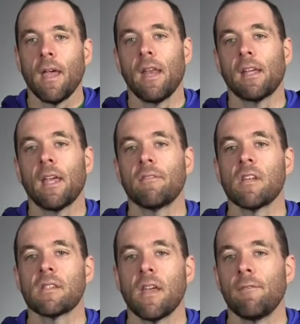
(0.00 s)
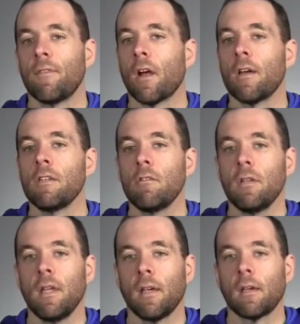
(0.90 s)
and it gives us a very
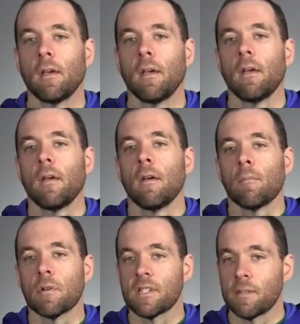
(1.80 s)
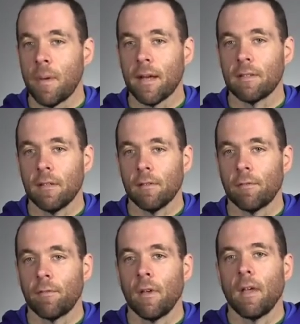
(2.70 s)
unique
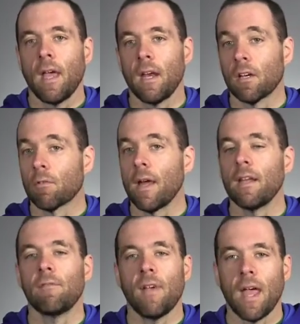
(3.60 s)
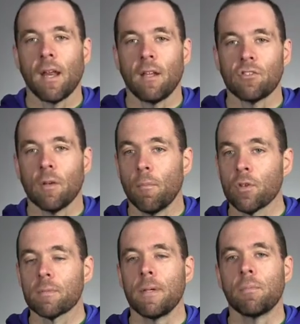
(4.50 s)
perspective and a great advantage that
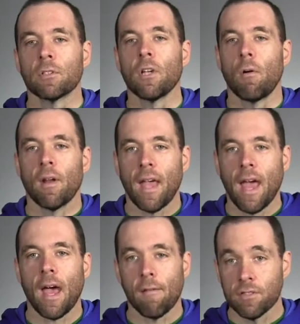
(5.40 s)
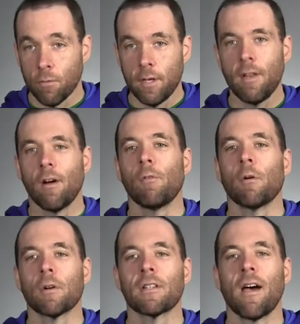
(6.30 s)
most people don't have. So we know what
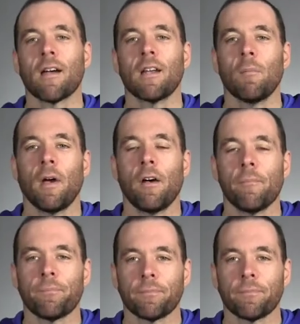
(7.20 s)
we're talking about.